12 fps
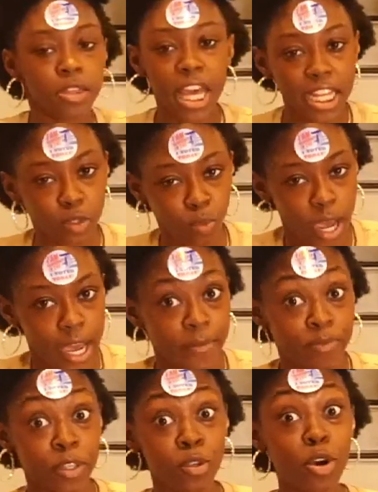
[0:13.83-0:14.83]
That's
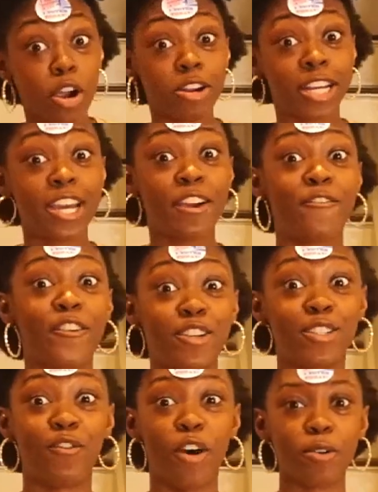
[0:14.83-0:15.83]
right. You heard it here
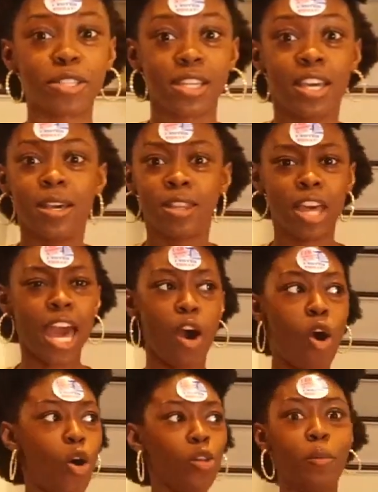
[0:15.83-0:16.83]
first, folks. That
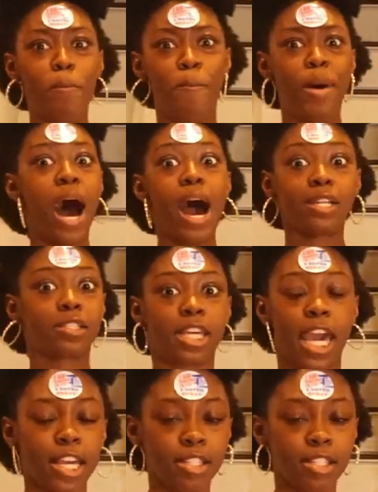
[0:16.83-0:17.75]
whole box cake